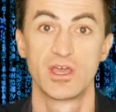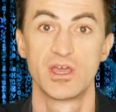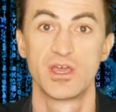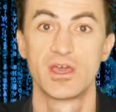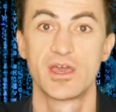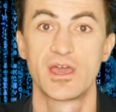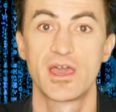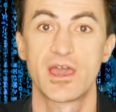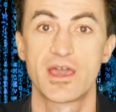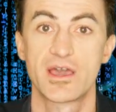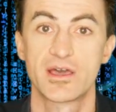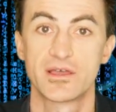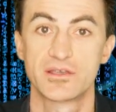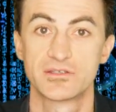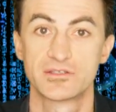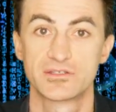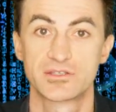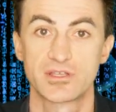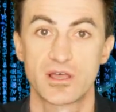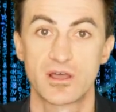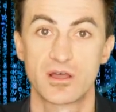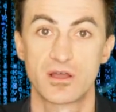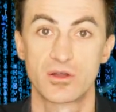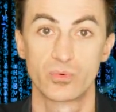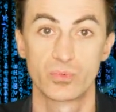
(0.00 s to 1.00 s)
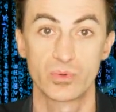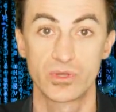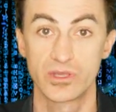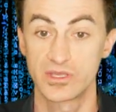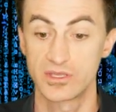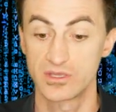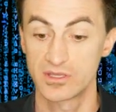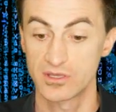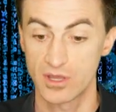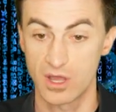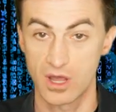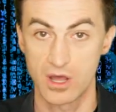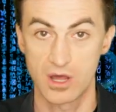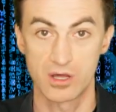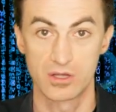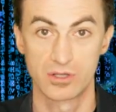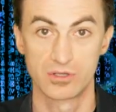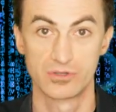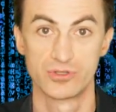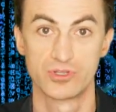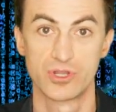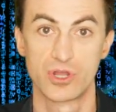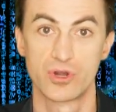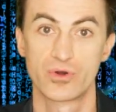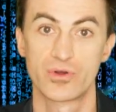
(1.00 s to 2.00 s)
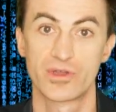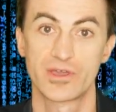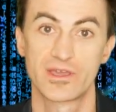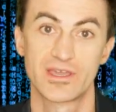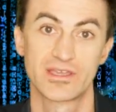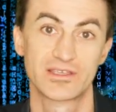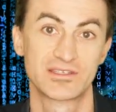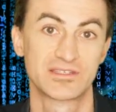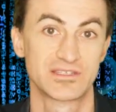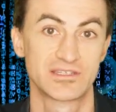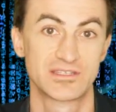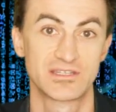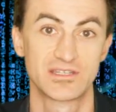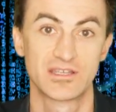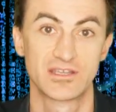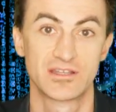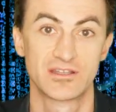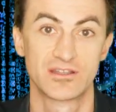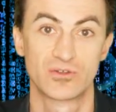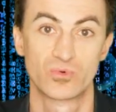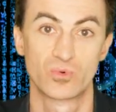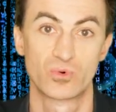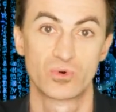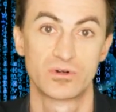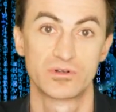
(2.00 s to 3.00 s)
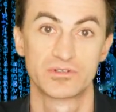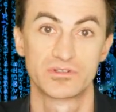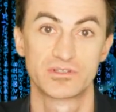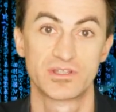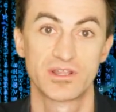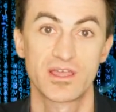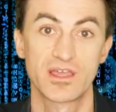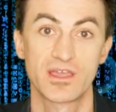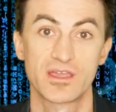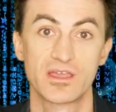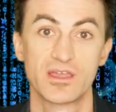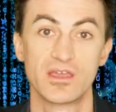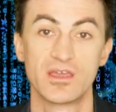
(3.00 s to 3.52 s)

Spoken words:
as we all know it existing in the world today.